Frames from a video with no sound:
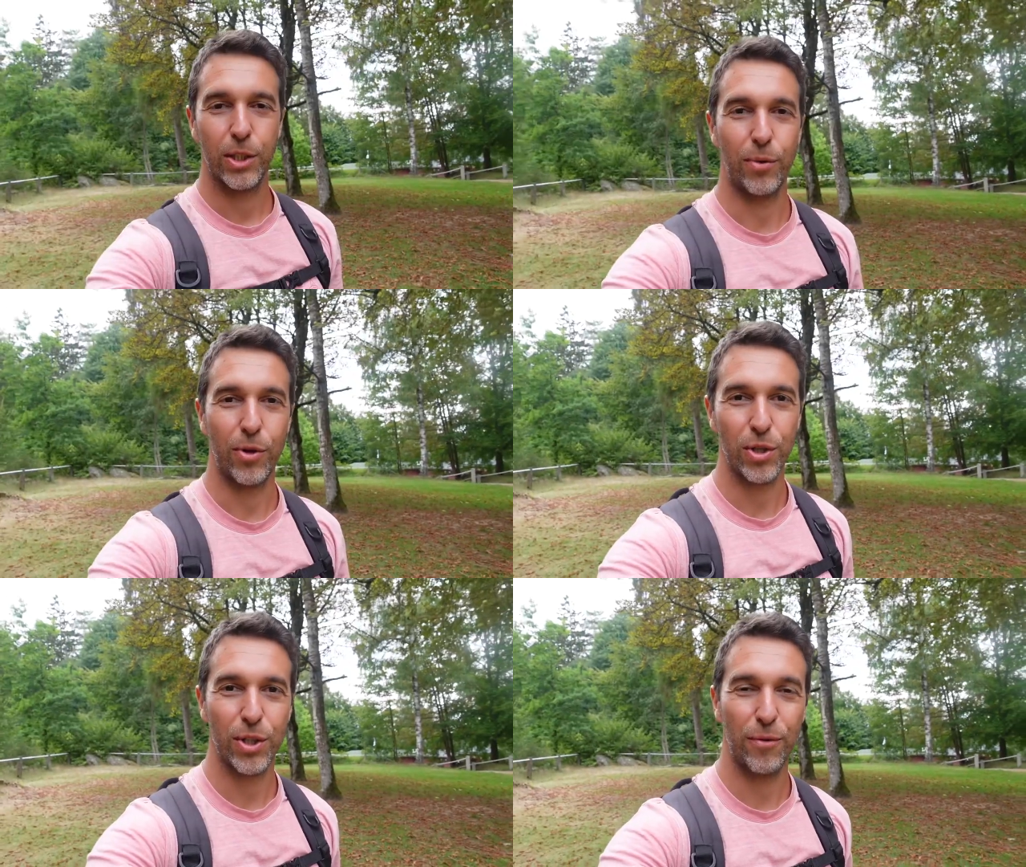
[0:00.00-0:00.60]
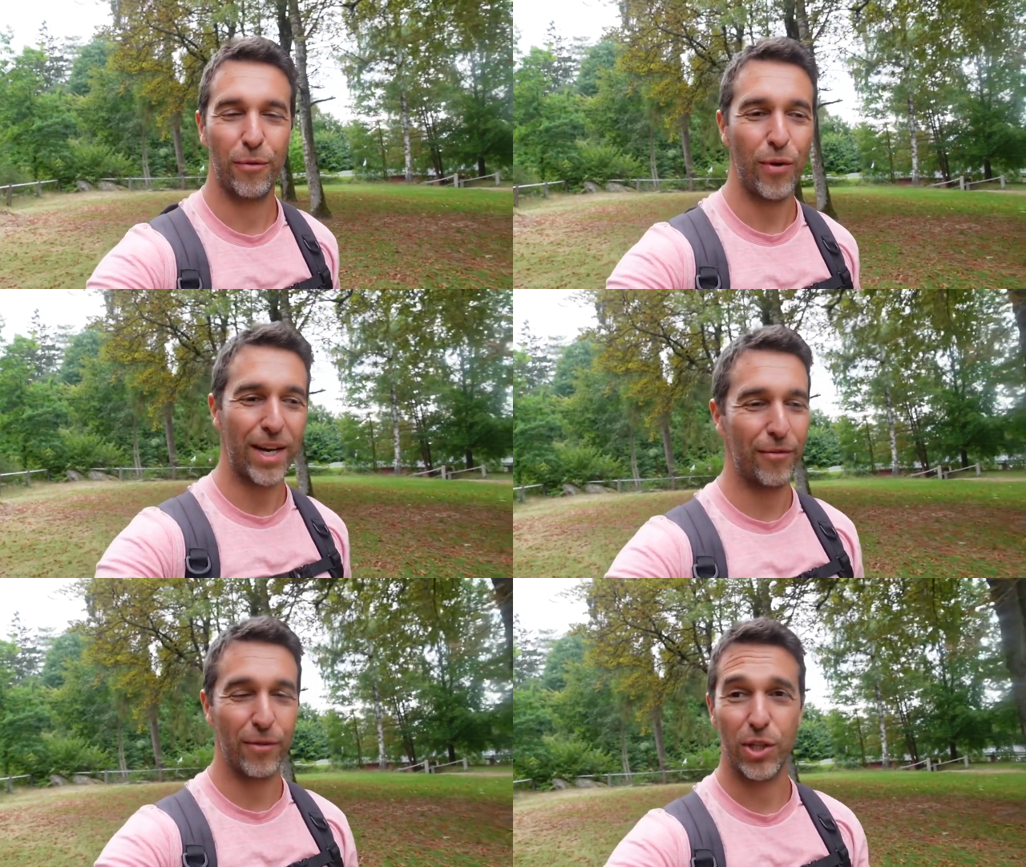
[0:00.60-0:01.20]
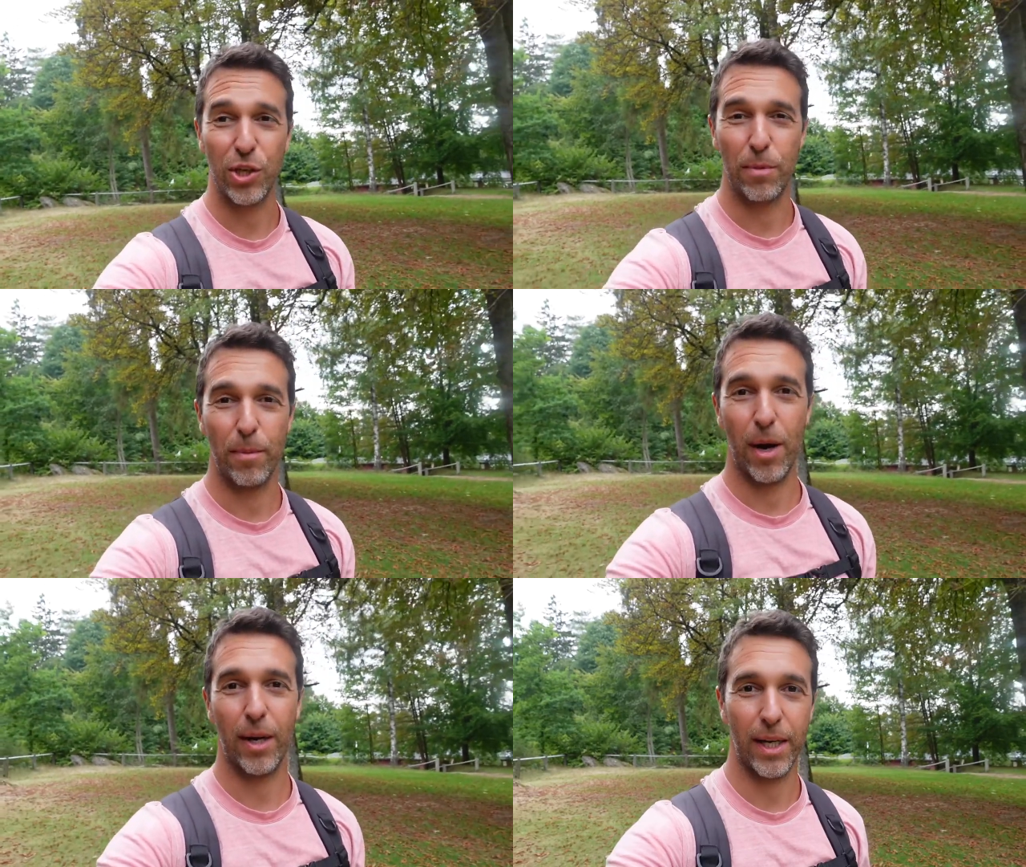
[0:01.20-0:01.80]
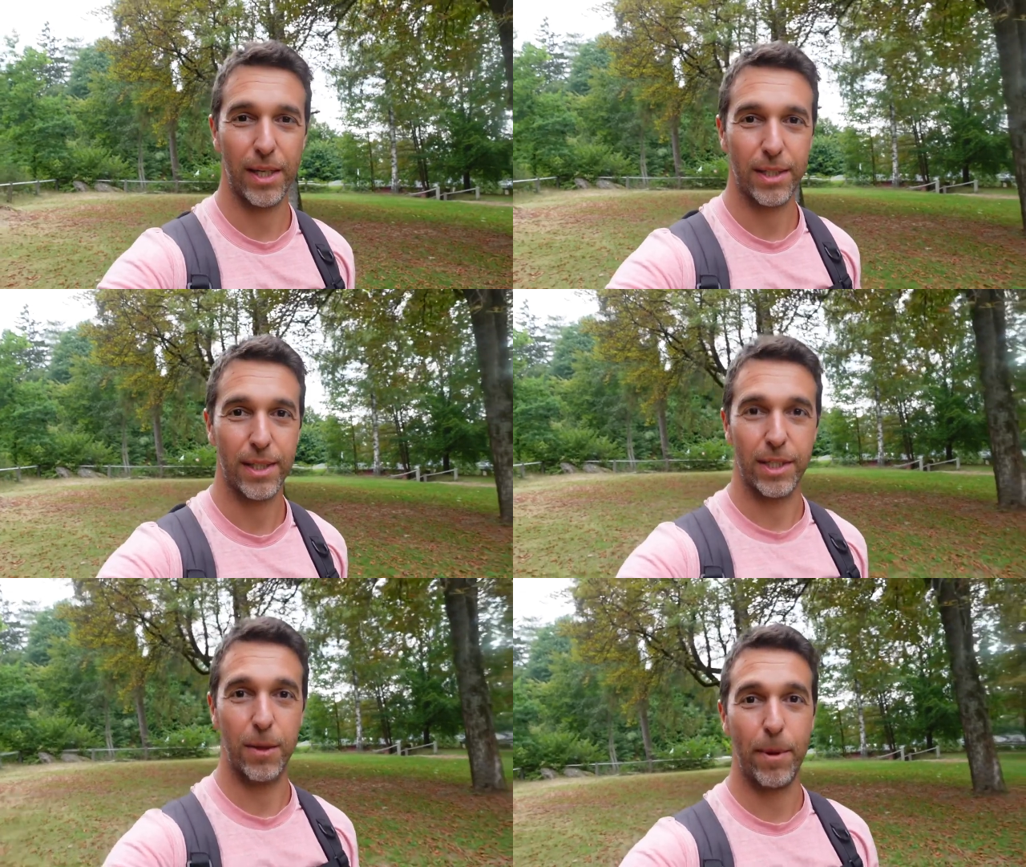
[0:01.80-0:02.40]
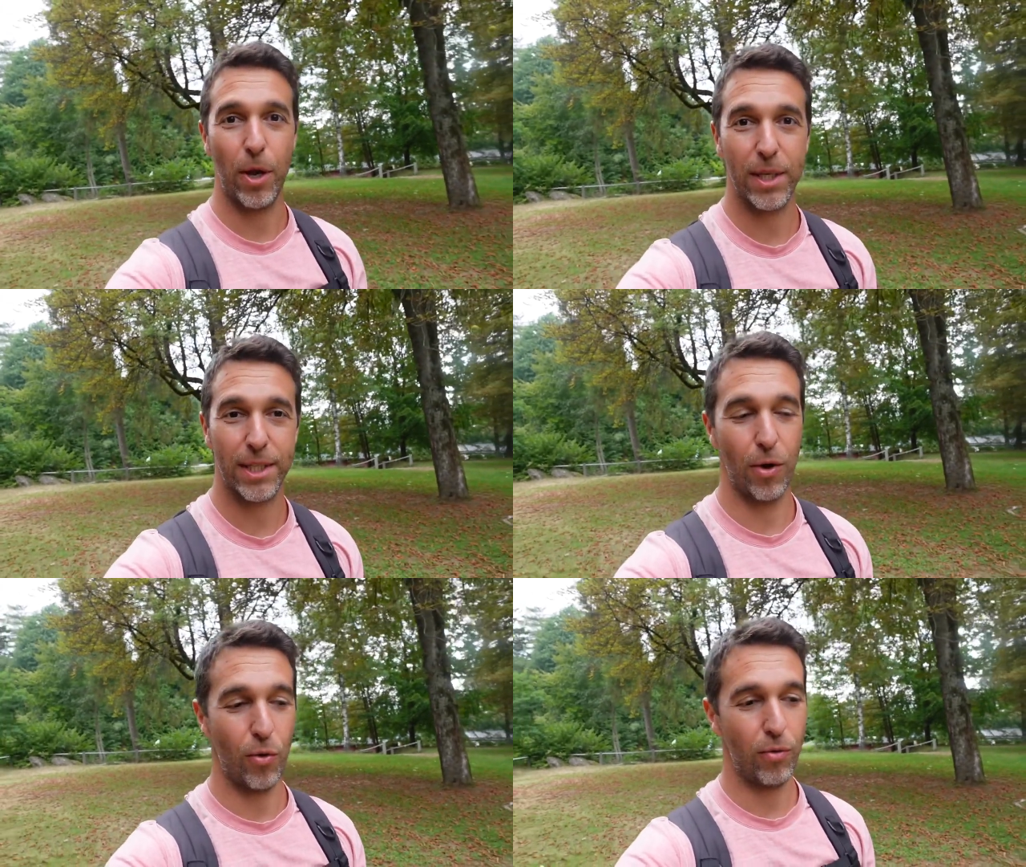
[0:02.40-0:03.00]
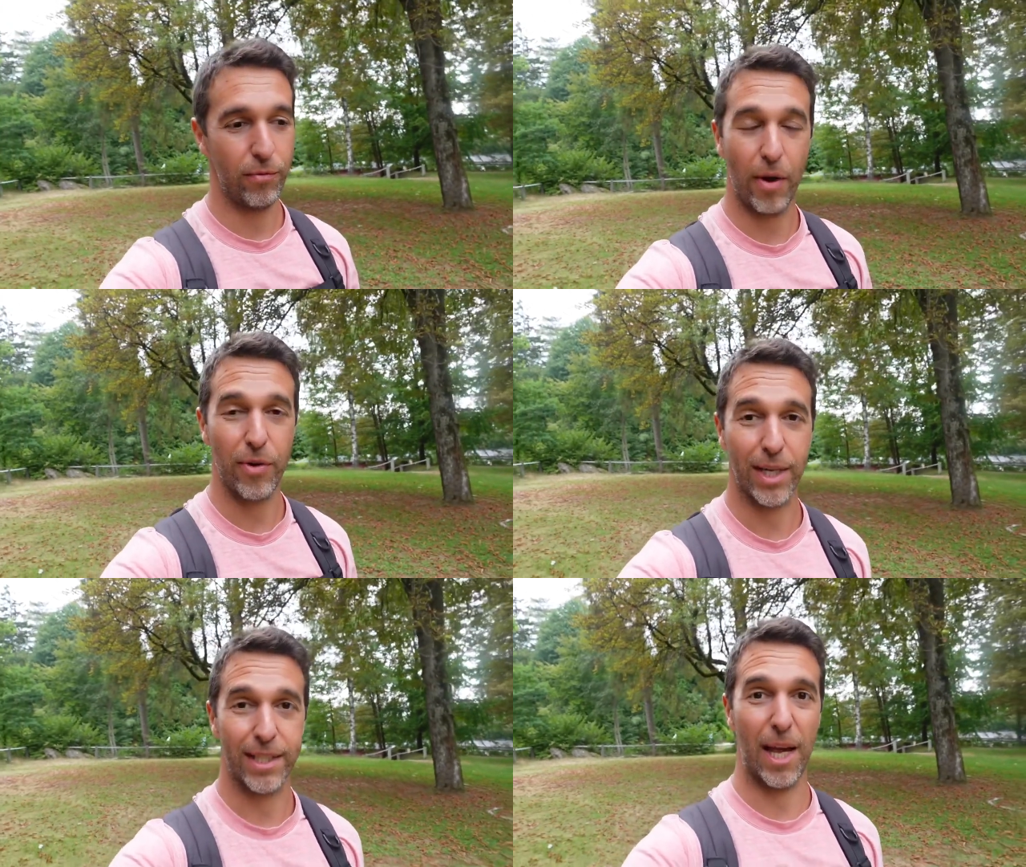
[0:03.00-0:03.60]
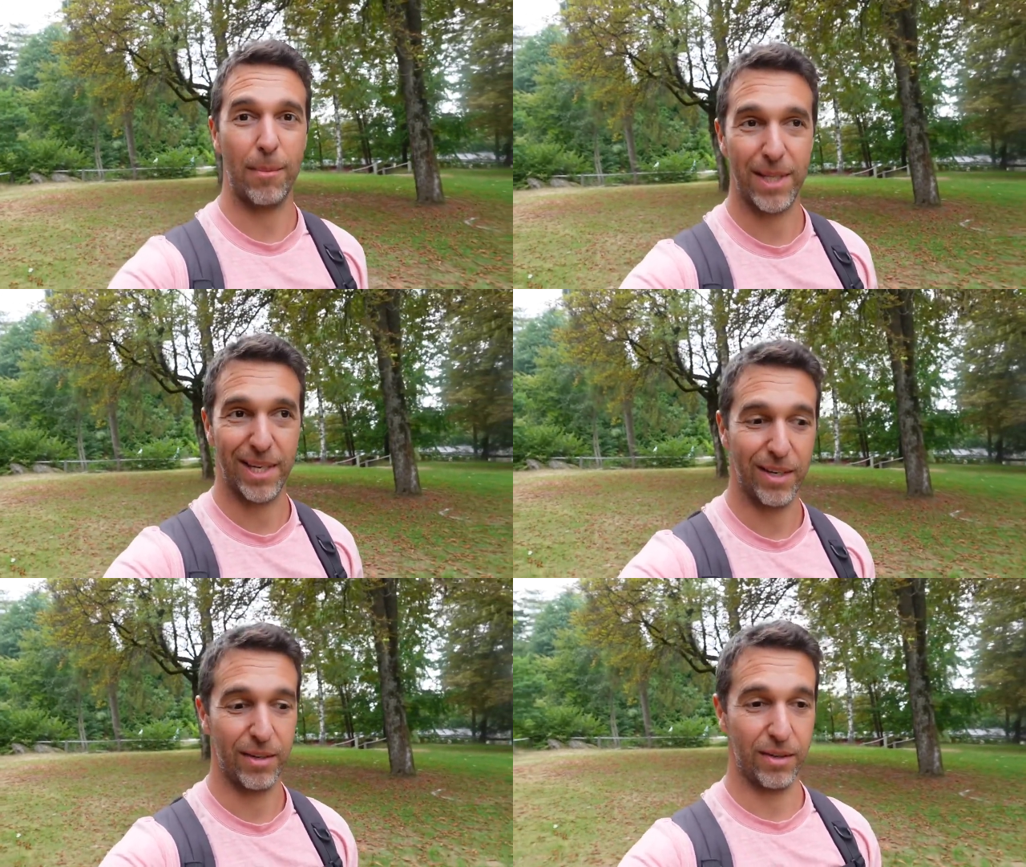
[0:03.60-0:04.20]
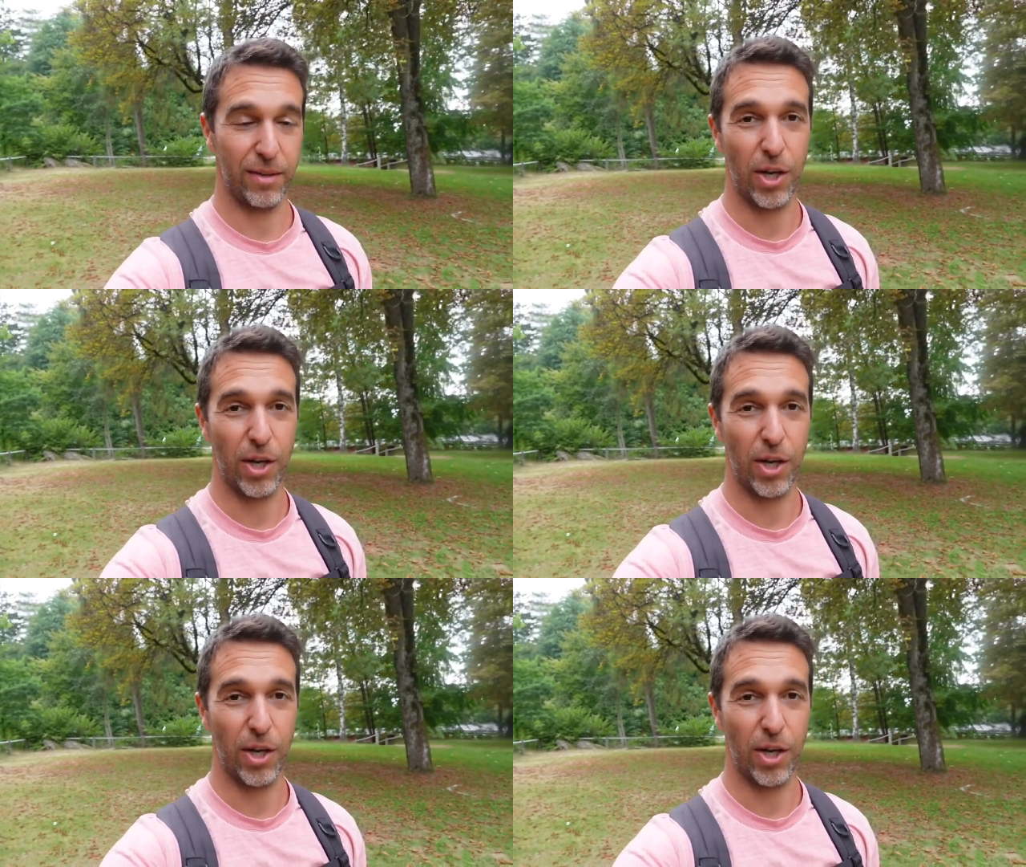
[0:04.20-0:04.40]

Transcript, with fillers: we've gone to three different supermarkets and to be honest they're all very accepting and